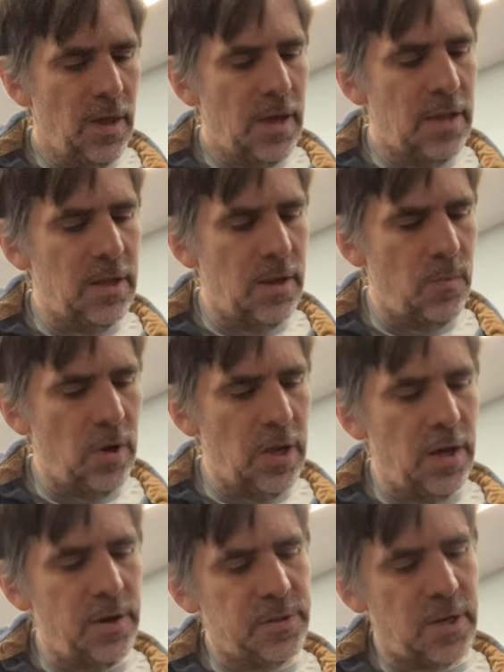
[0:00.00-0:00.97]
And then when
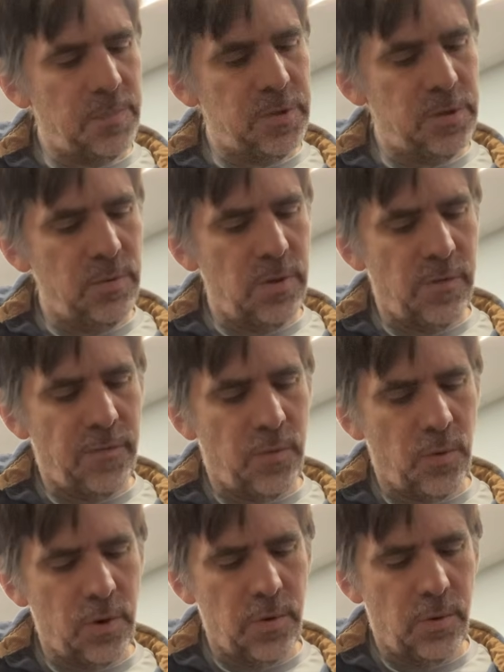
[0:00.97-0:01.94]
he goes up to the
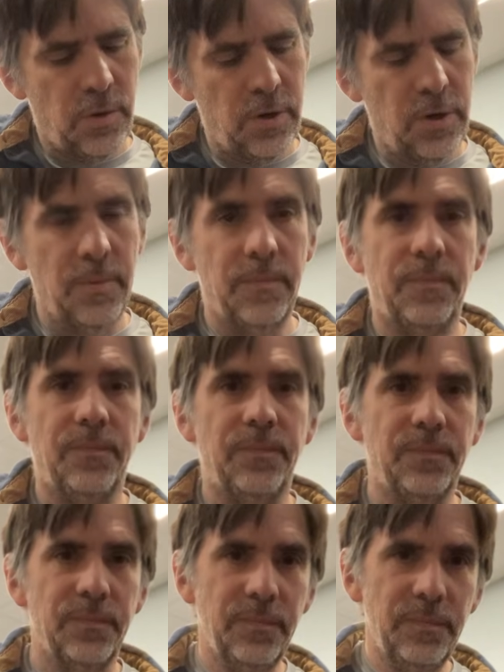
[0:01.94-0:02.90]
4 chord,
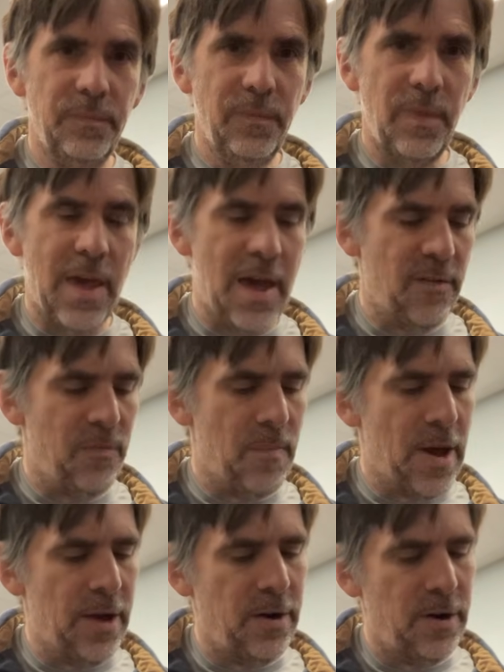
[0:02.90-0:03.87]
the F
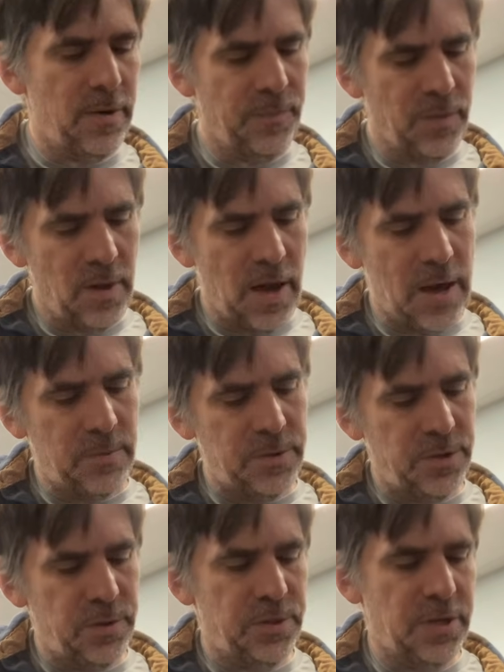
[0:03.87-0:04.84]
minor, I
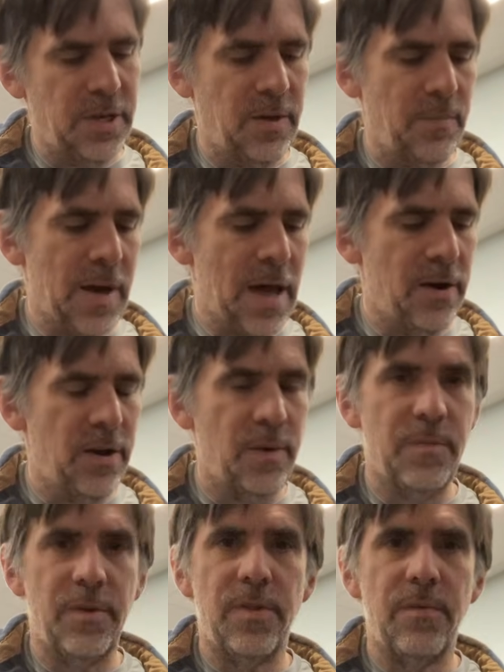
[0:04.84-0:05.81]
was using pattern
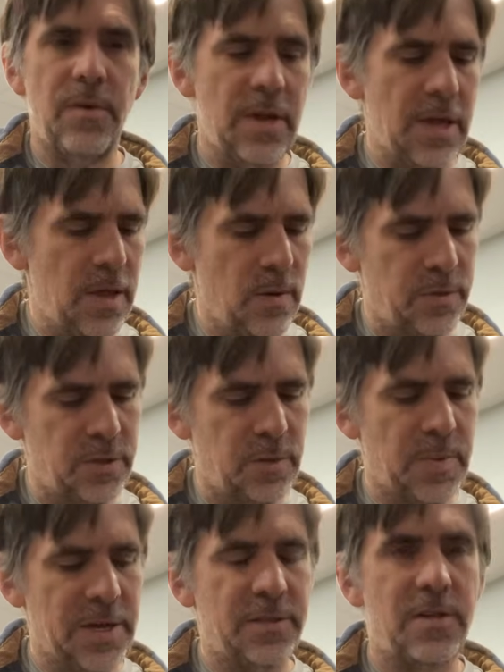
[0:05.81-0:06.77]
number 3, which is
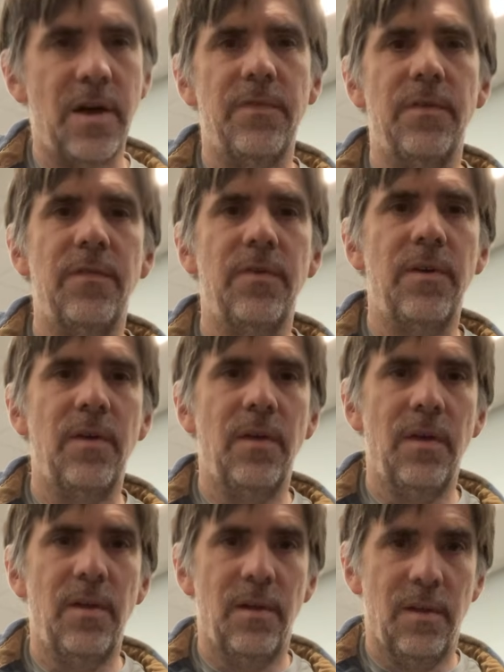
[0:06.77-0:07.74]
based off of
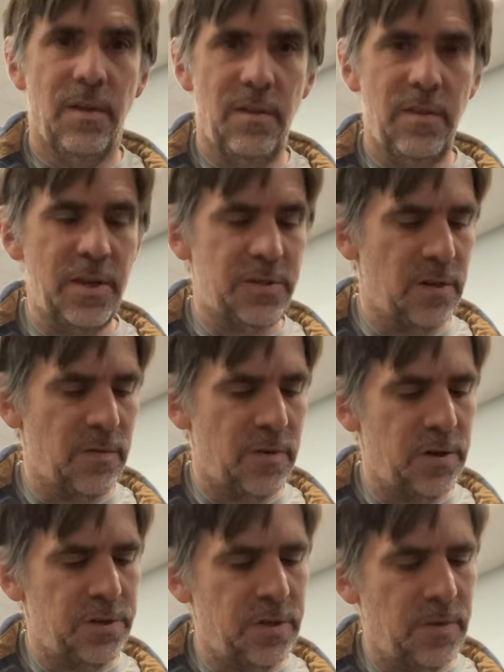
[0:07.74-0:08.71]
this
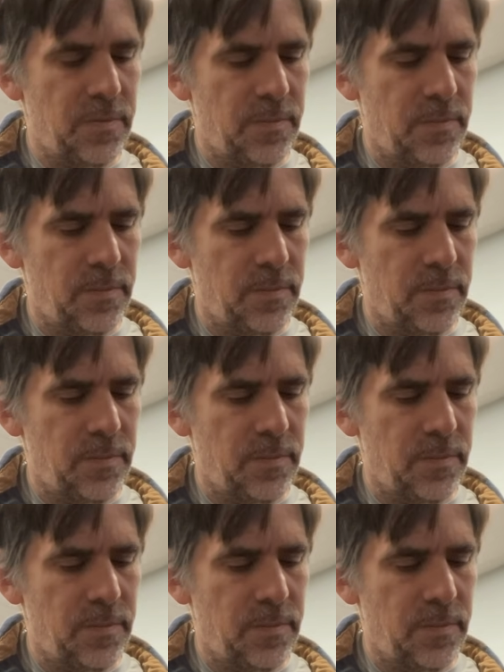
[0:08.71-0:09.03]
inversion.